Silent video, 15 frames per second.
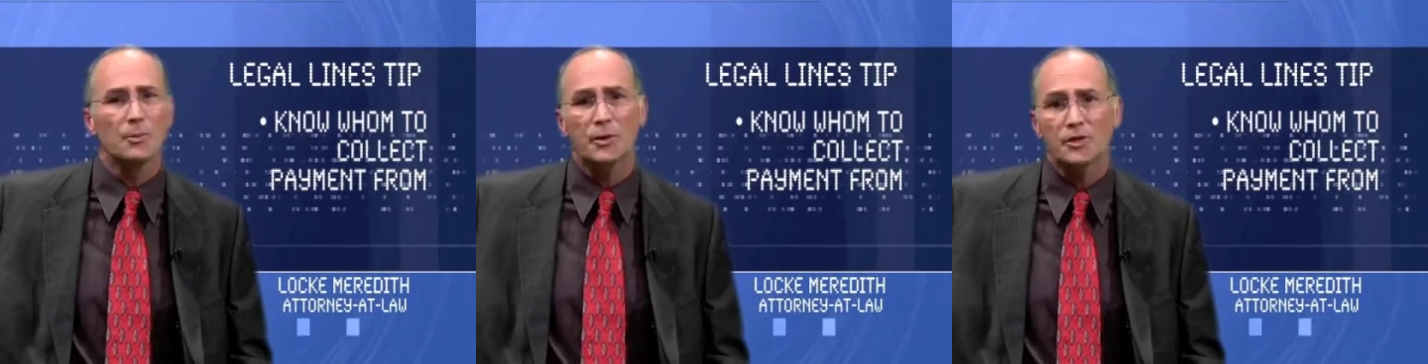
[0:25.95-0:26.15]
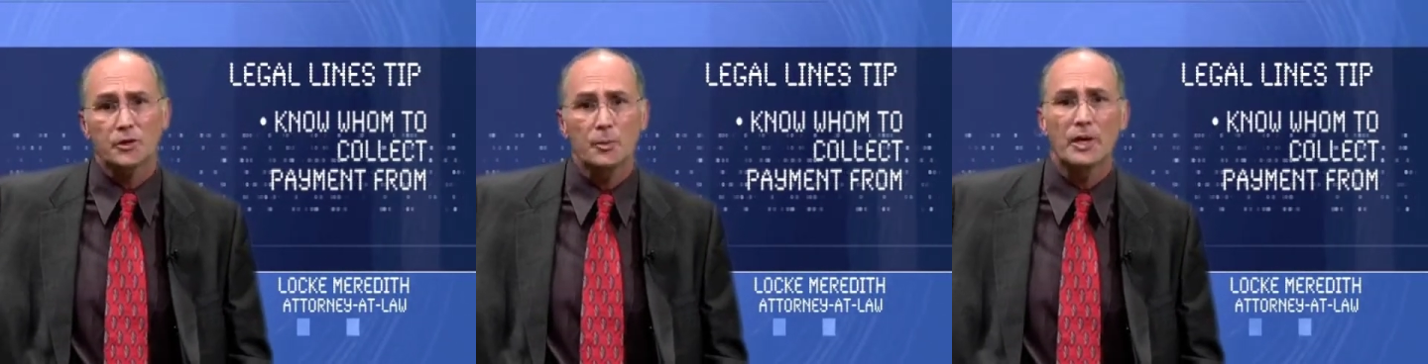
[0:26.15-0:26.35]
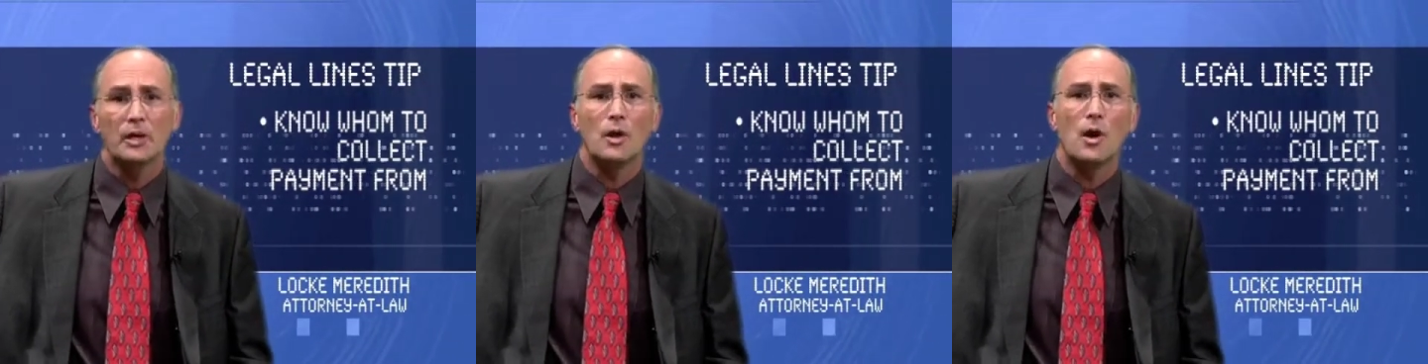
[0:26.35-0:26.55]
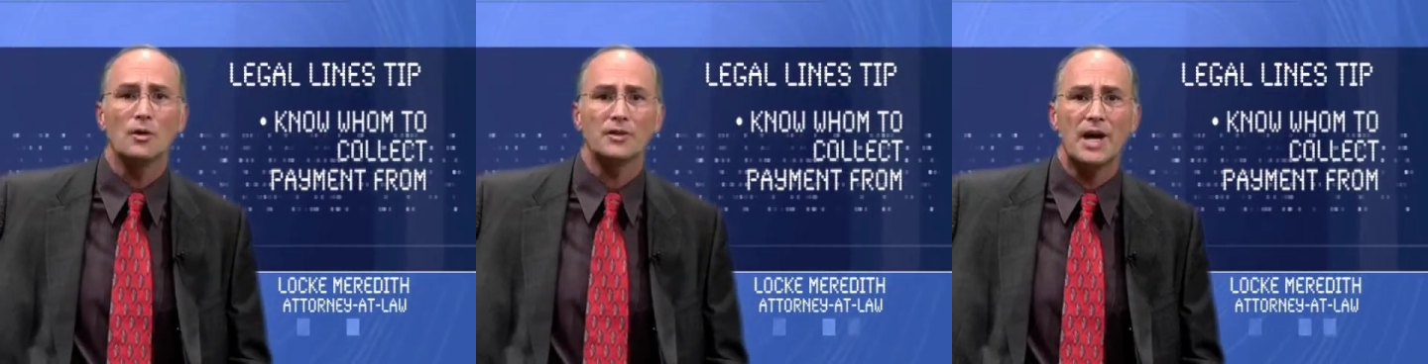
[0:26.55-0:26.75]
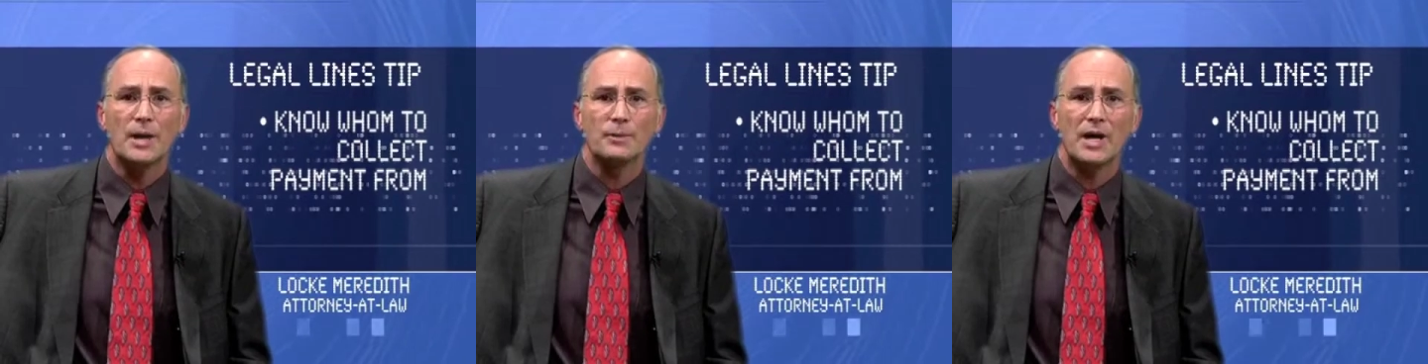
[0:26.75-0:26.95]
but it's gonna be a
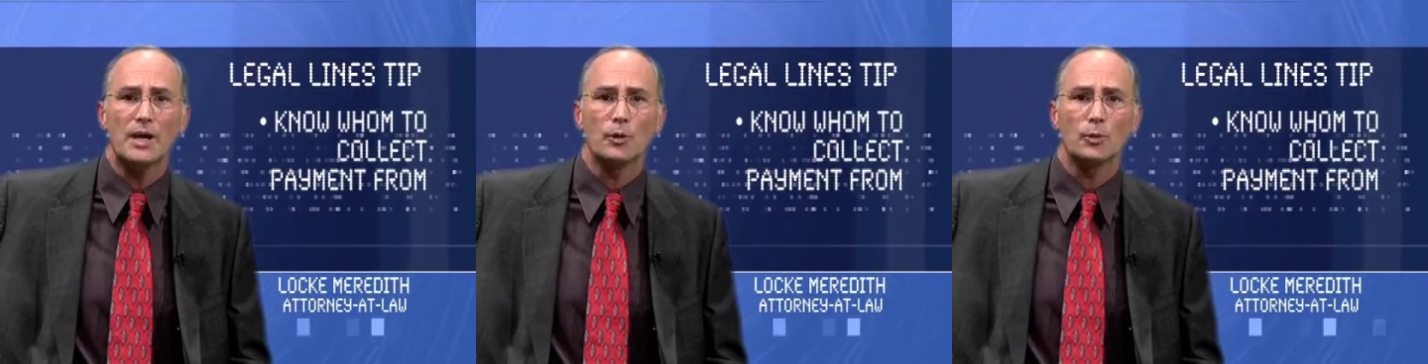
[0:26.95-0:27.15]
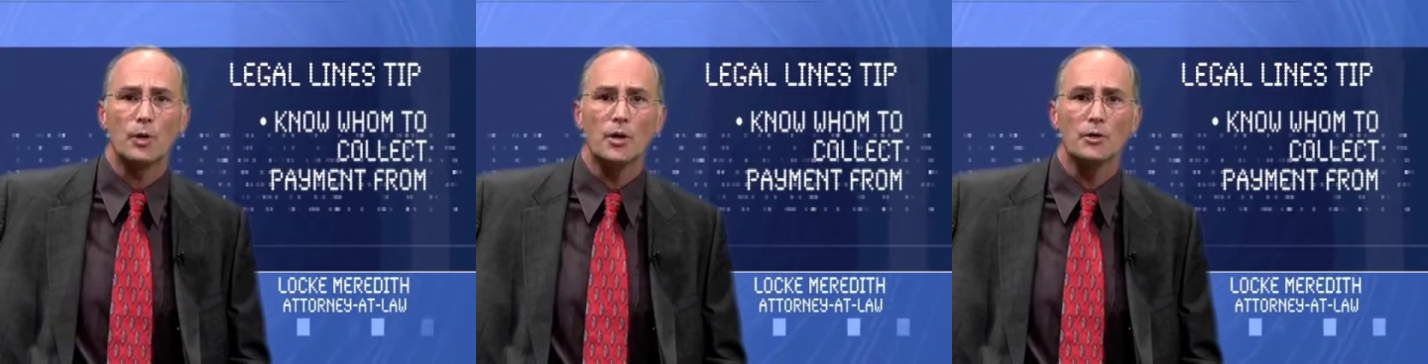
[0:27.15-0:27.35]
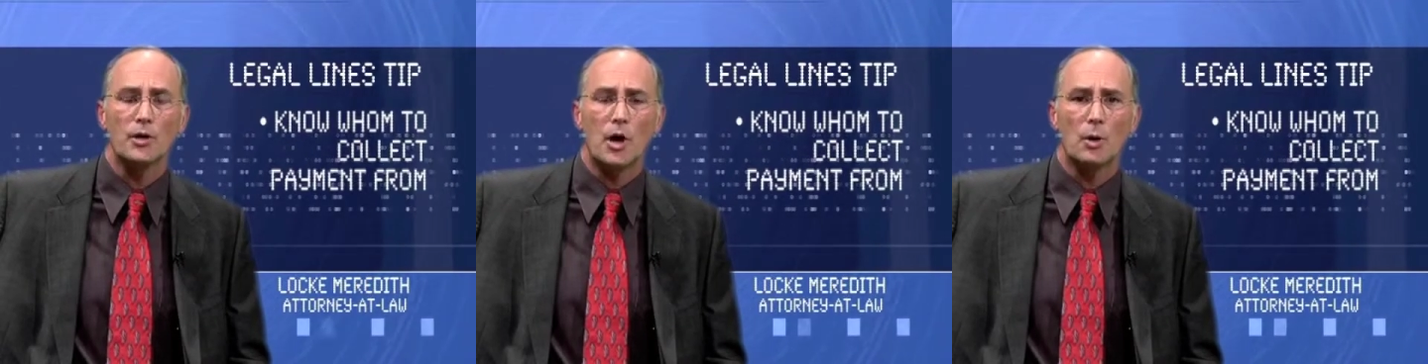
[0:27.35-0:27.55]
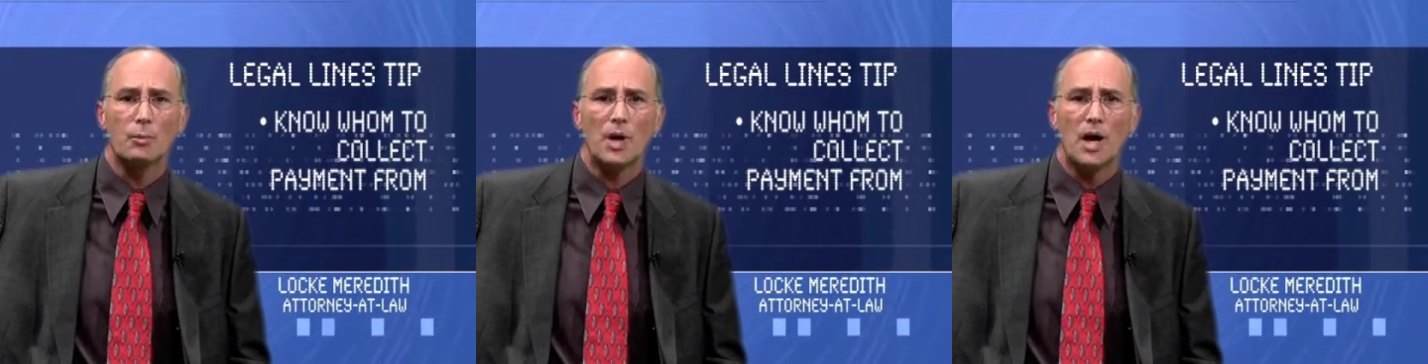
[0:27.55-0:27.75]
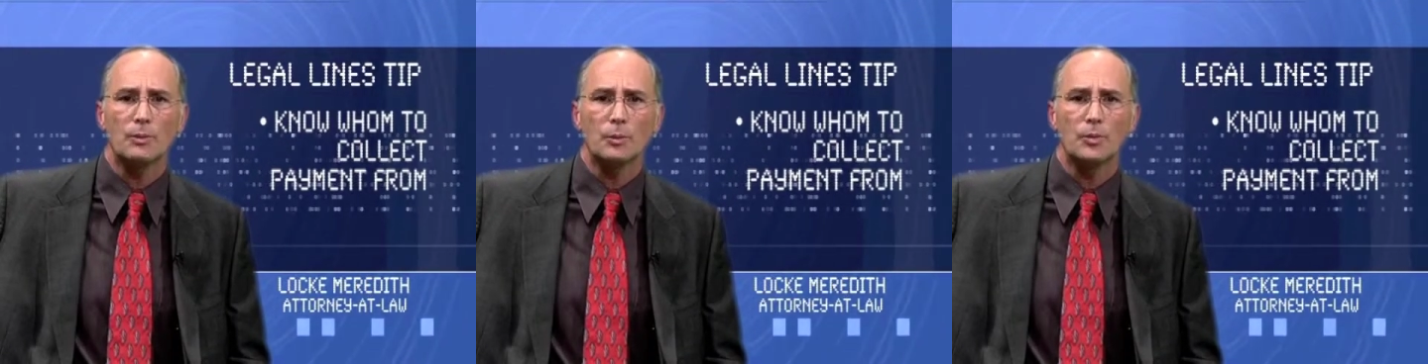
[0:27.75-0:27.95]
long time down the road in all
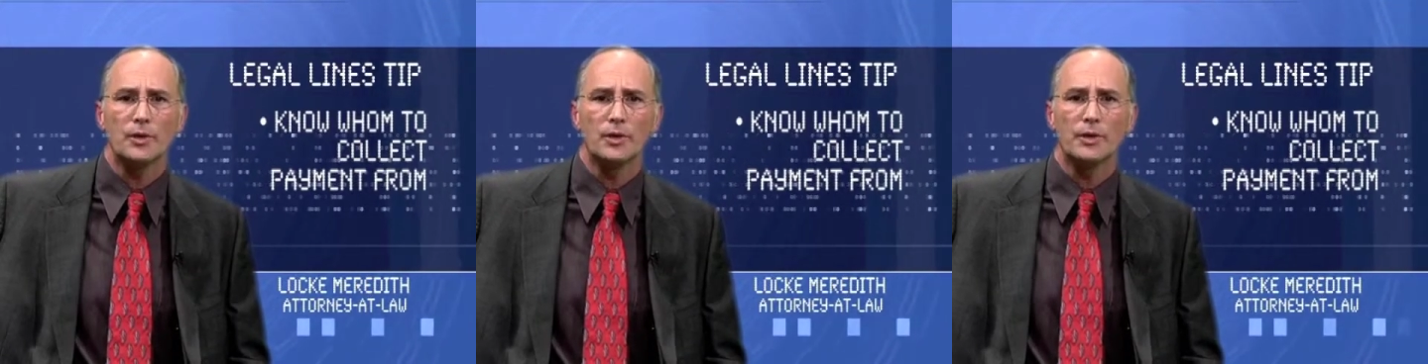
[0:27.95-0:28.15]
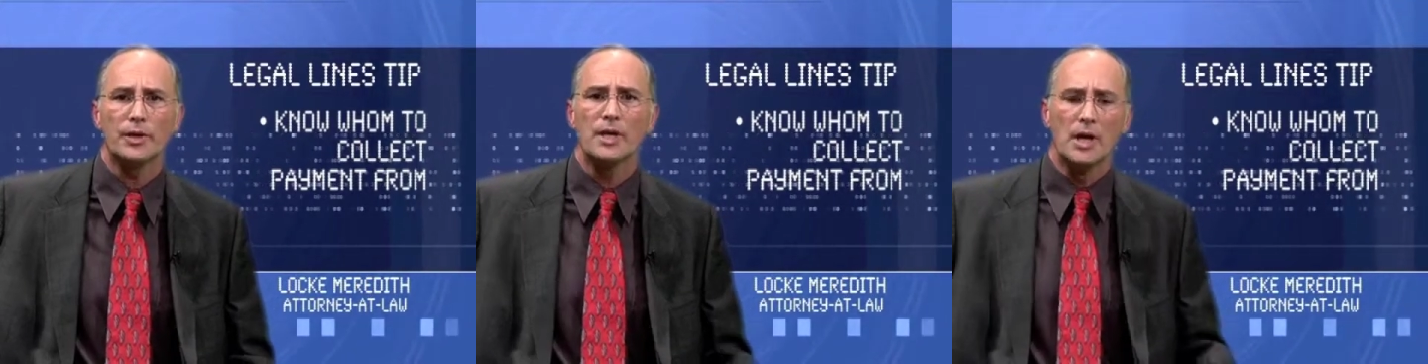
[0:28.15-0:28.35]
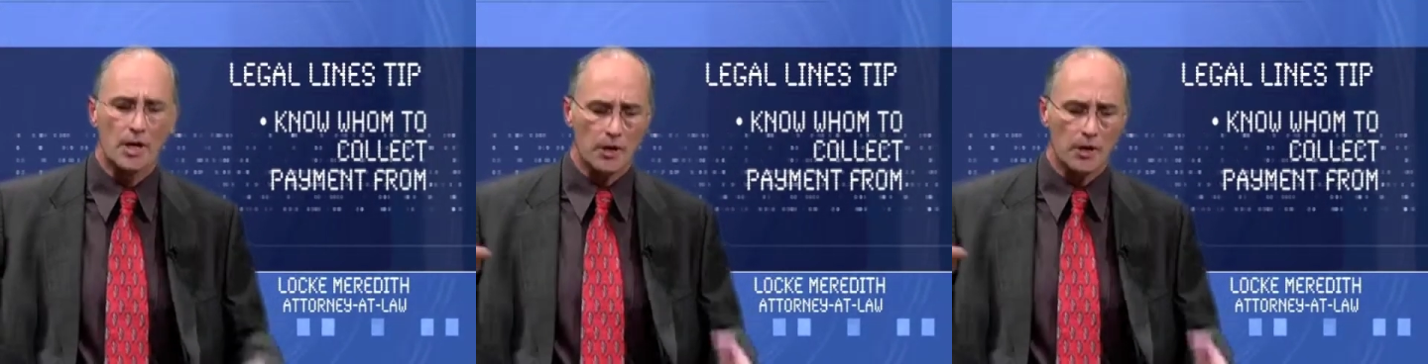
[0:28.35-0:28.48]
probability.